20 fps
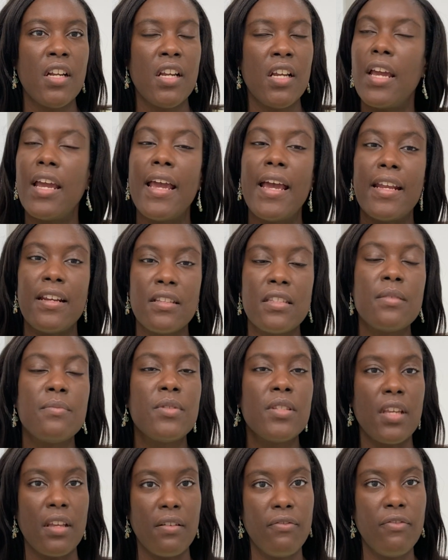I added some
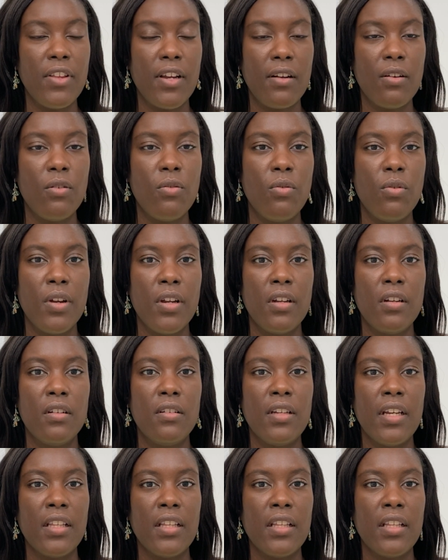sunflower oil